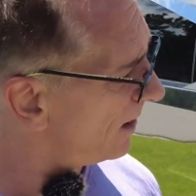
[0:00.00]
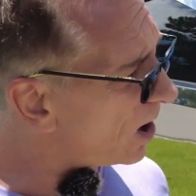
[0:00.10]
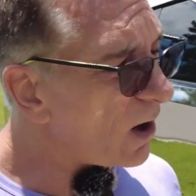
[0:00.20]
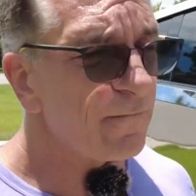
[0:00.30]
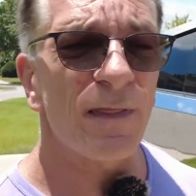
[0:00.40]

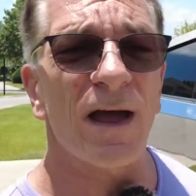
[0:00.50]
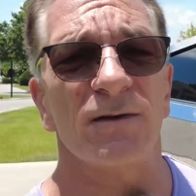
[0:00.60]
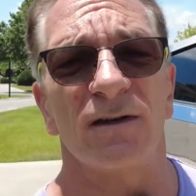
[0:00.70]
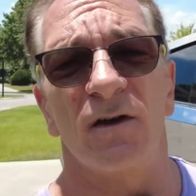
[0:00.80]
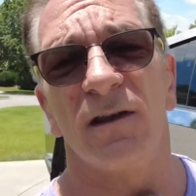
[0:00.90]
hopefully that
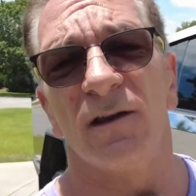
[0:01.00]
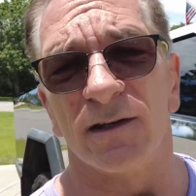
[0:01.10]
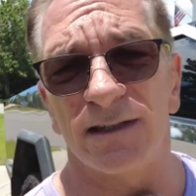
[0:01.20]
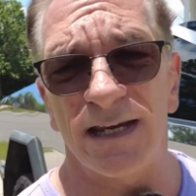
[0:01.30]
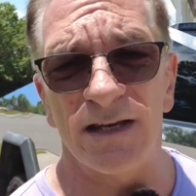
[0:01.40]
was a good
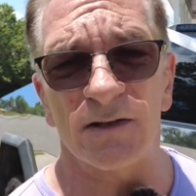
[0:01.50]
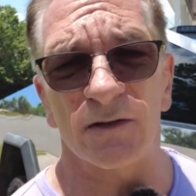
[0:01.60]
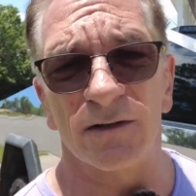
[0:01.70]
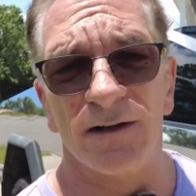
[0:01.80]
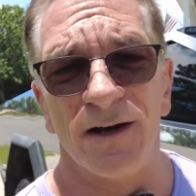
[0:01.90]
little
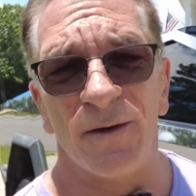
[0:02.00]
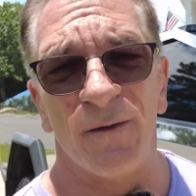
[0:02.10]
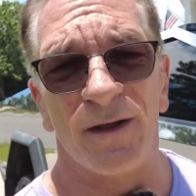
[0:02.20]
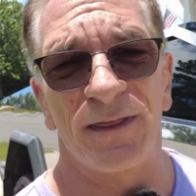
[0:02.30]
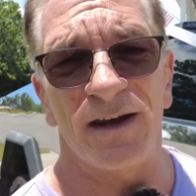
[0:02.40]
teaser
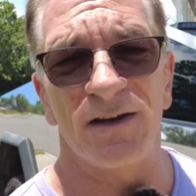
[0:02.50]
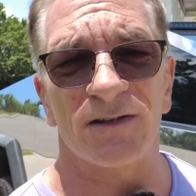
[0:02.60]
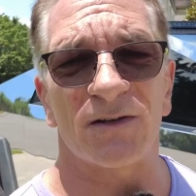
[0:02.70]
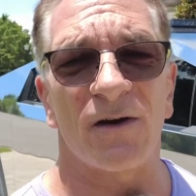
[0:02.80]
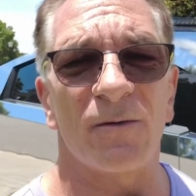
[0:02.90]
with getting you
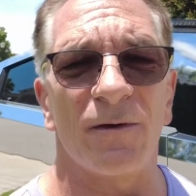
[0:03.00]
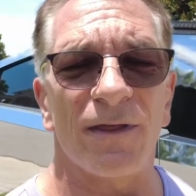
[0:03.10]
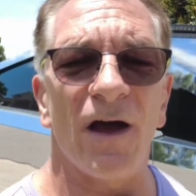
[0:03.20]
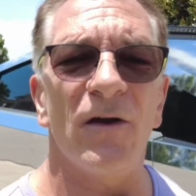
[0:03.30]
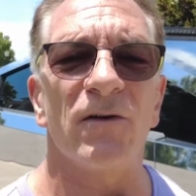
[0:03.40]
started with
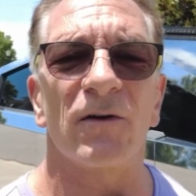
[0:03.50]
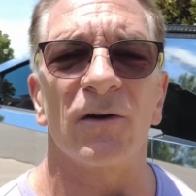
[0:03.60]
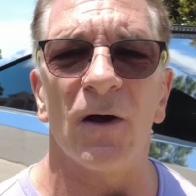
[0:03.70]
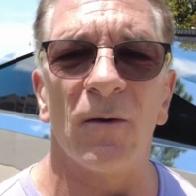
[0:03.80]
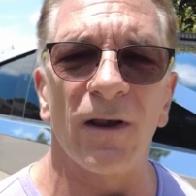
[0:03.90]

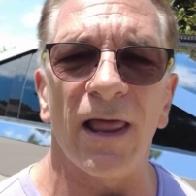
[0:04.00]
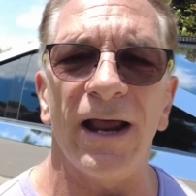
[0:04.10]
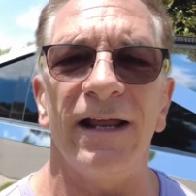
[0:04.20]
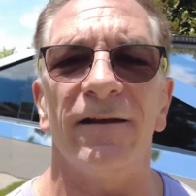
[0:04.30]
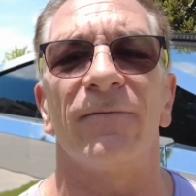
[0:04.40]
underglow
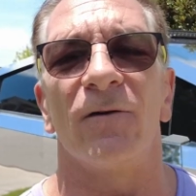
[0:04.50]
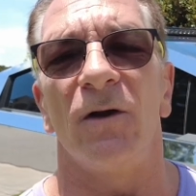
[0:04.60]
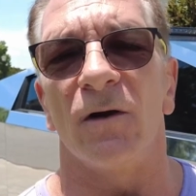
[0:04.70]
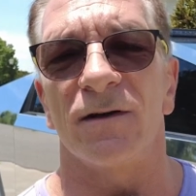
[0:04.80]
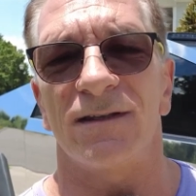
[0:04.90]
lighting for
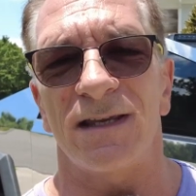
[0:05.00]
your